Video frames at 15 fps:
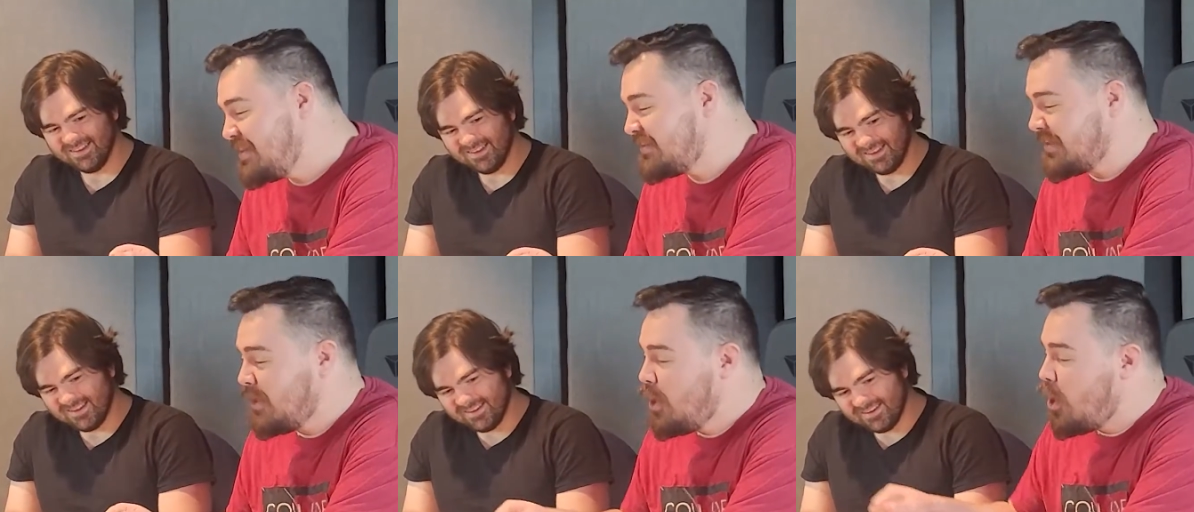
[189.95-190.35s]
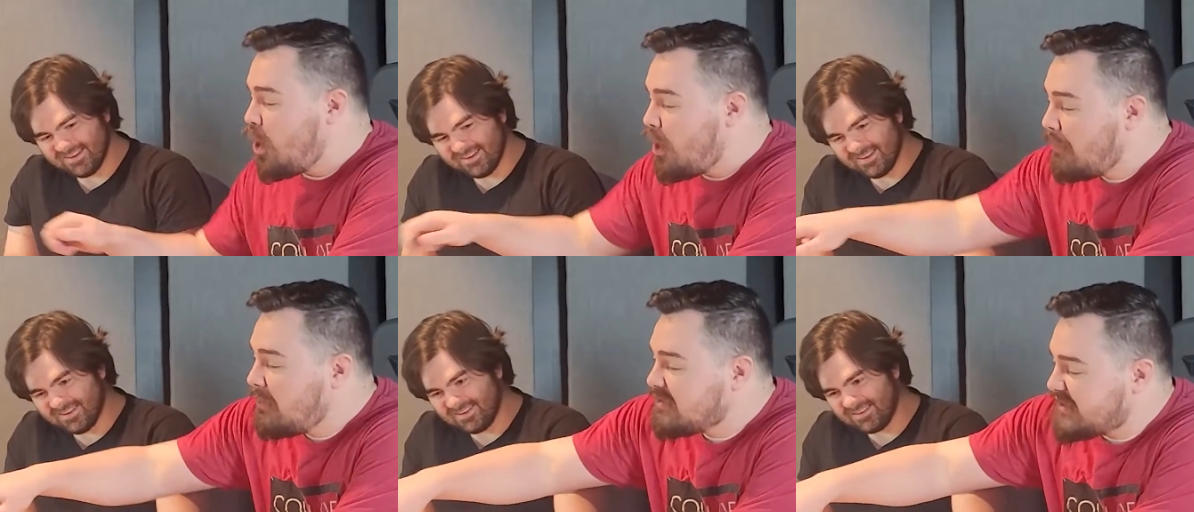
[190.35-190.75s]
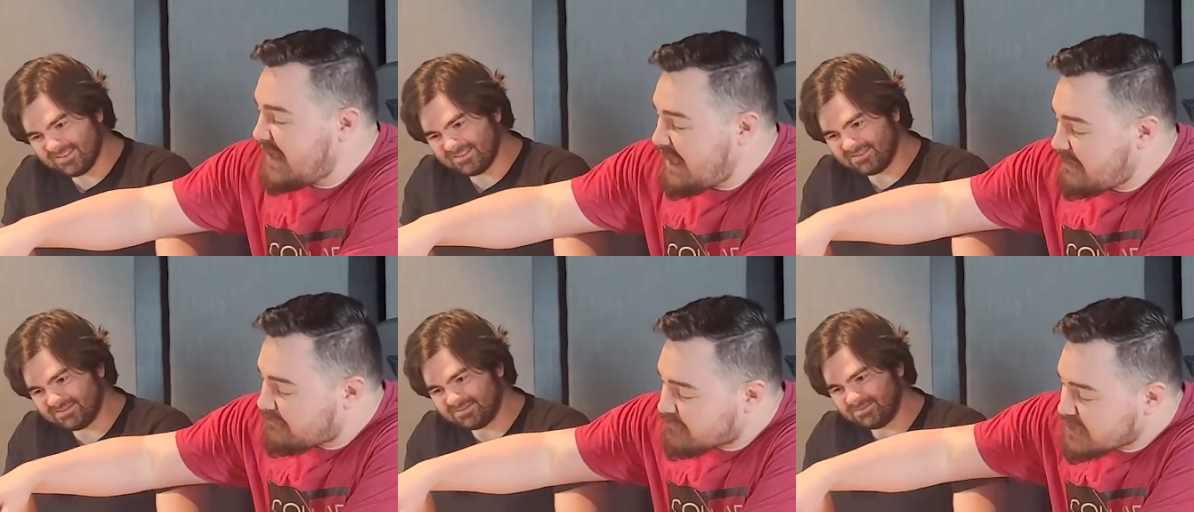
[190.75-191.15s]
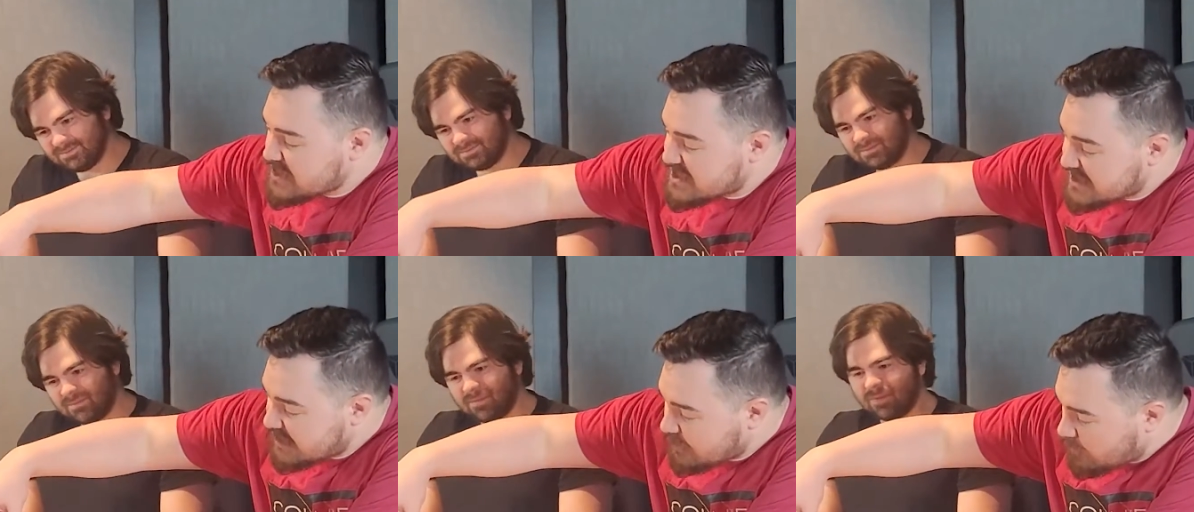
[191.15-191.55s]
Speaker 1: almost every
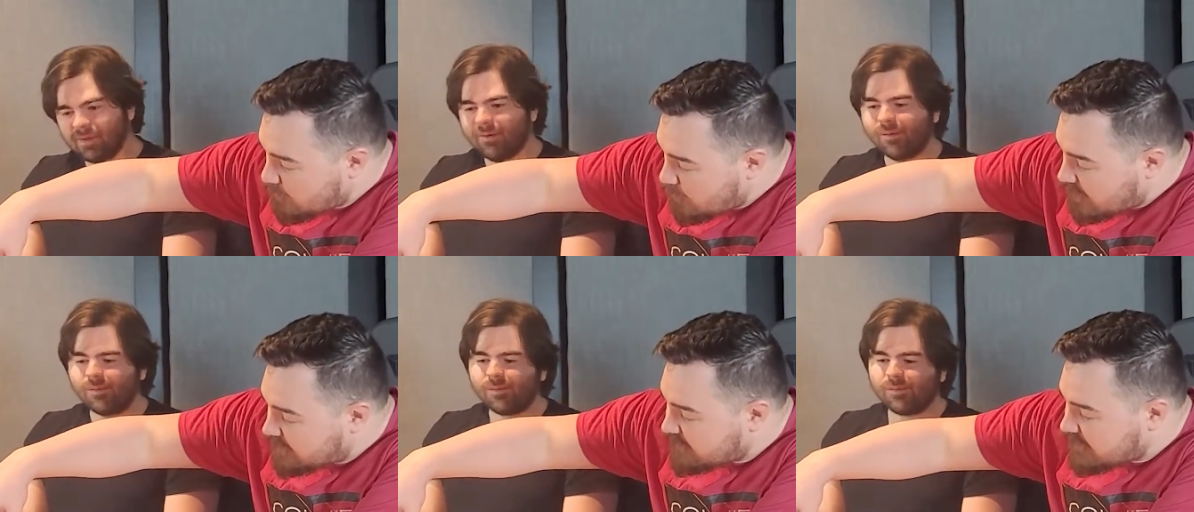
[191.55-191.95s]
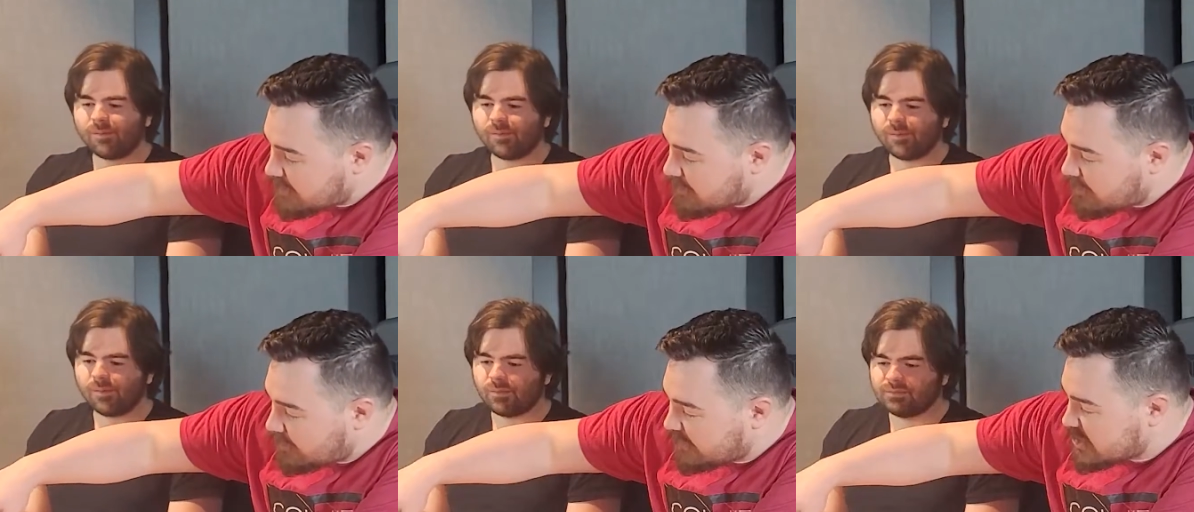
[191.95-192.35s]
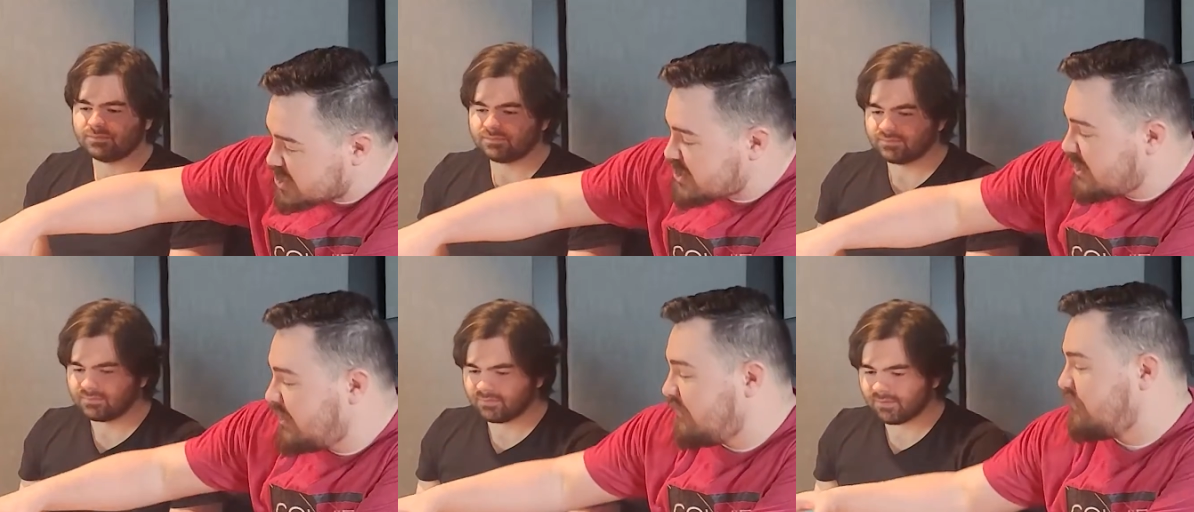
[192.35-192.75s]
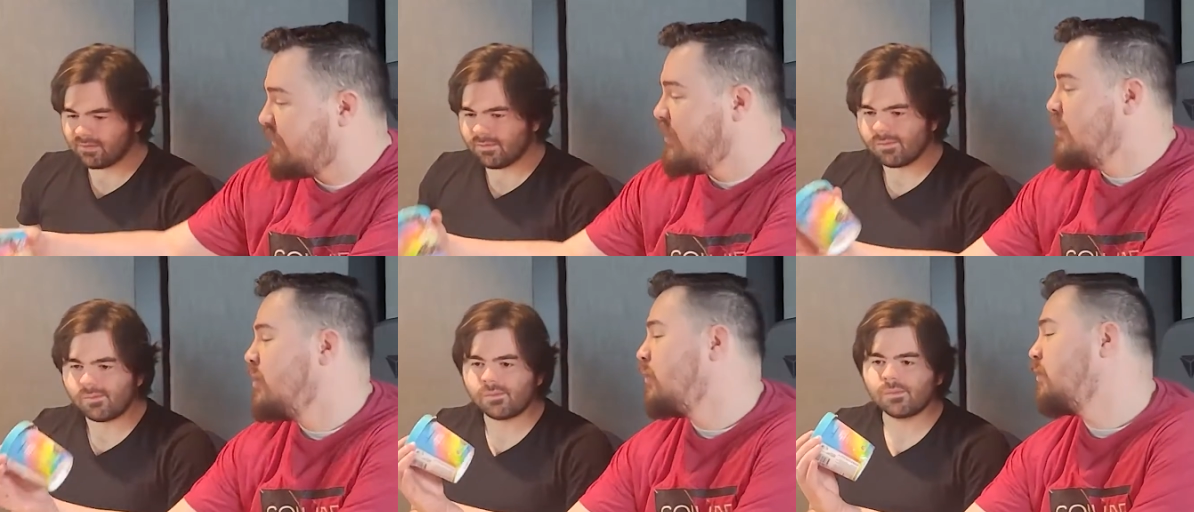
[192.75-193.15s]
single one of them on the shelf
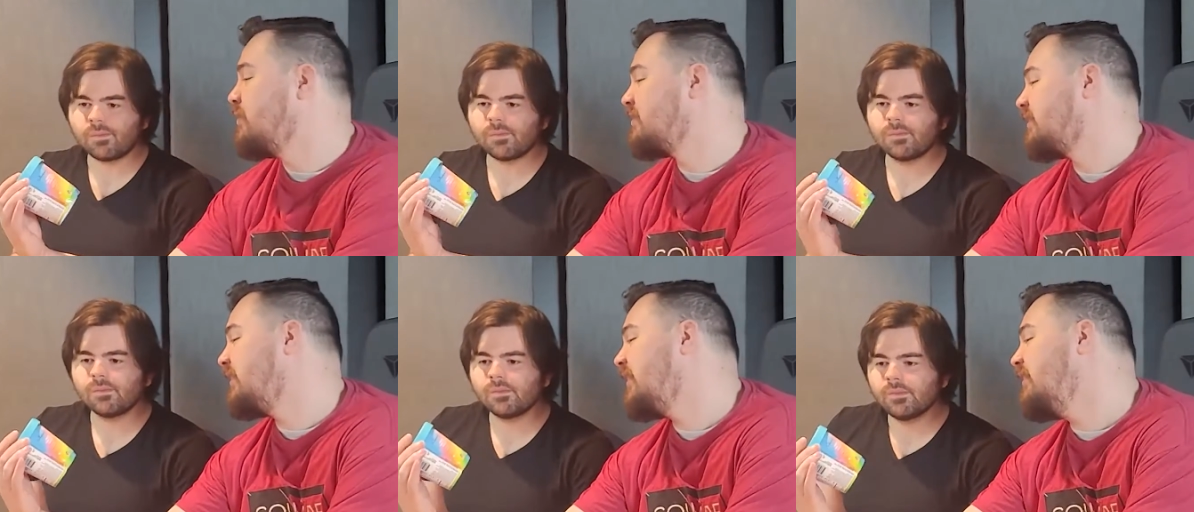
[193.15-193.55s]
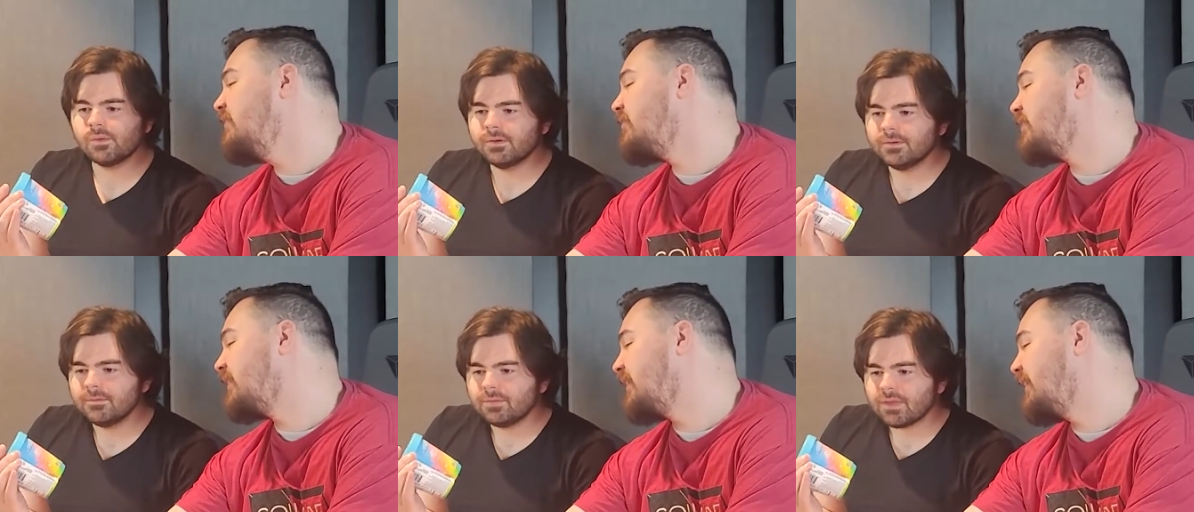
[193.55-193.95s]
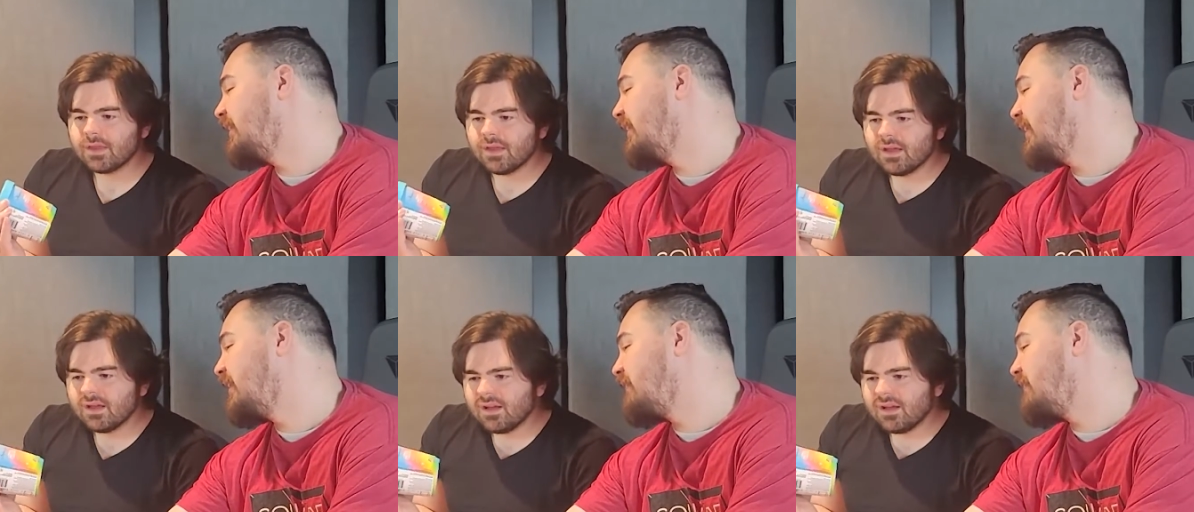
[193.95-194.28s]
was covered in like